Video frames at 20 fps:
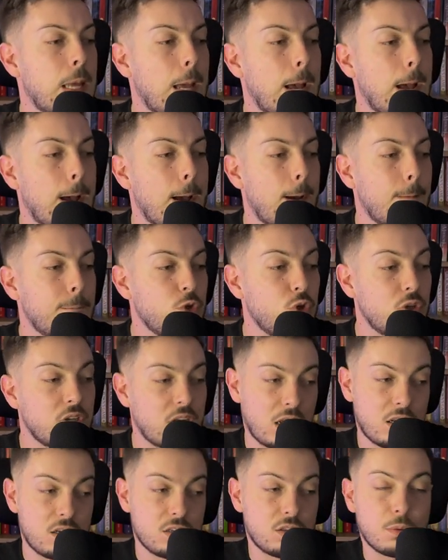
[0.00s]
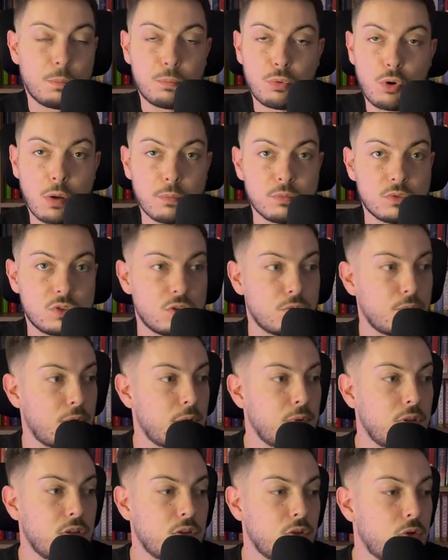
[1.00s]
You can edit the prompt, so
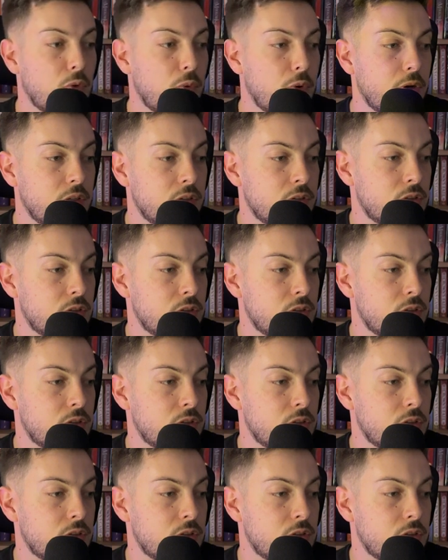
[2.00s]
maybe you don't want it.